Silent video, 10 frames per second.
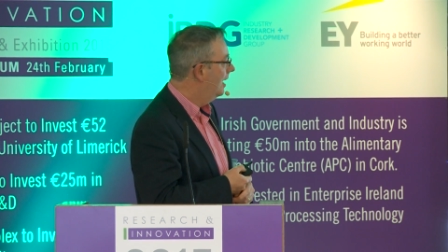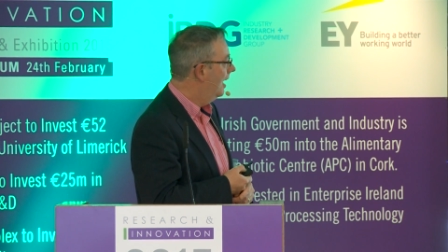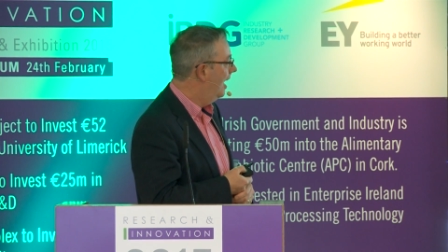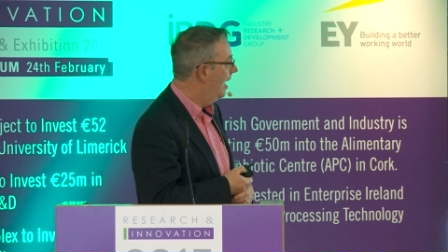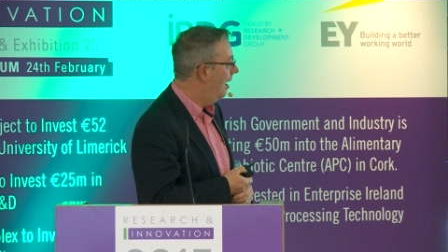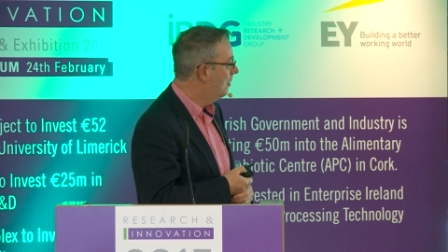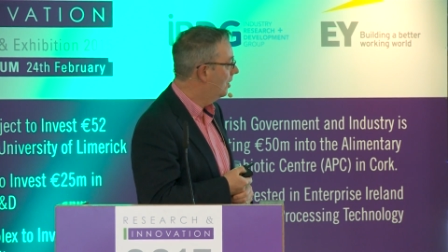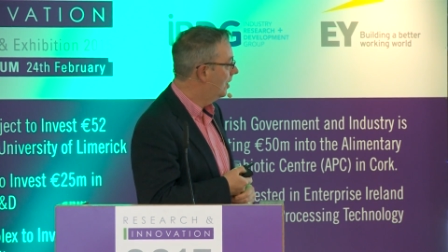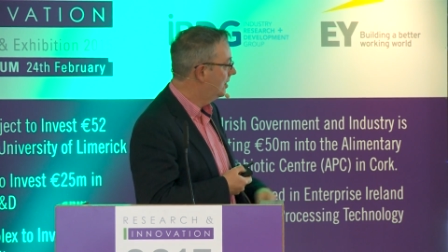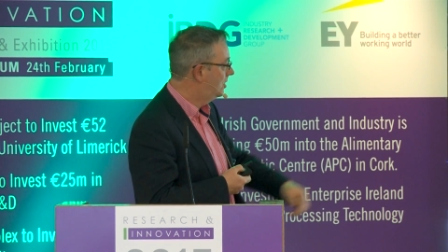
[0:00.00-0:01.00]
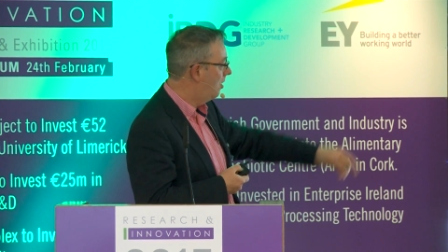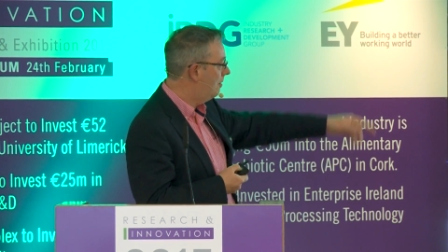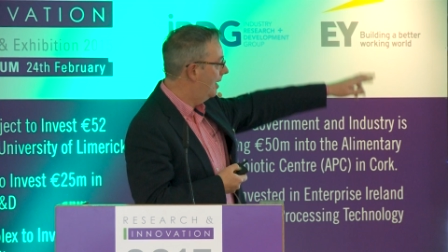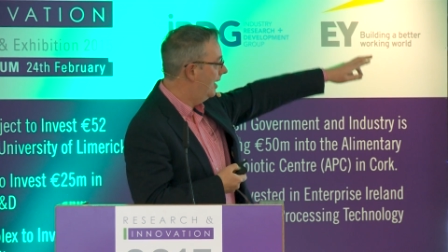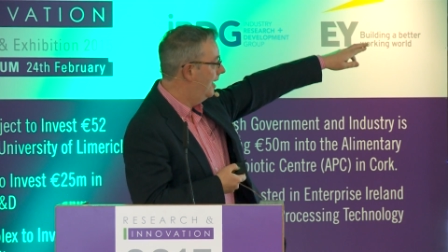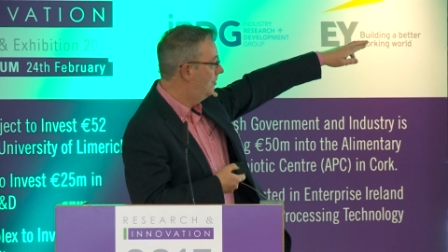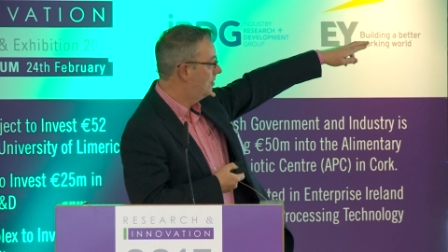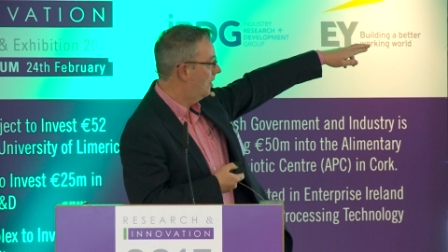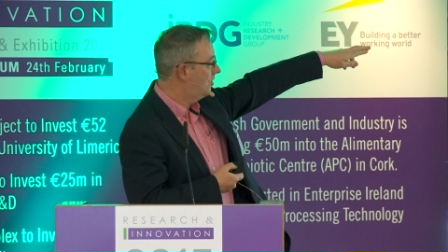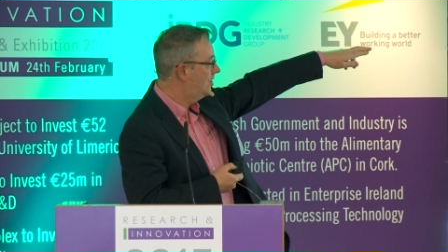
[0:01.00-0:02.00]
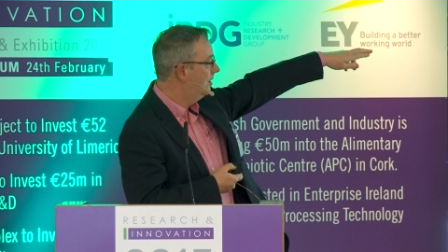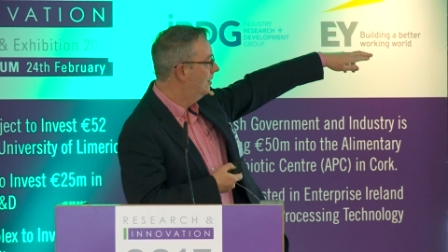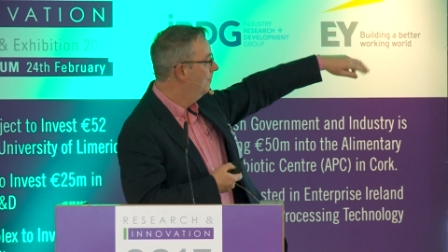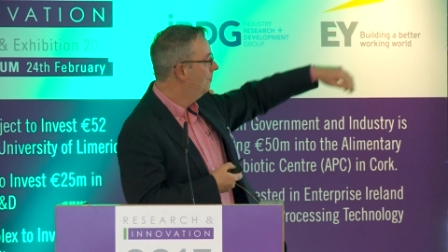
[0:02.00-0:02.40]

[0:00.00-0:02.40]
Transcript: I'm going to talk about an introduction.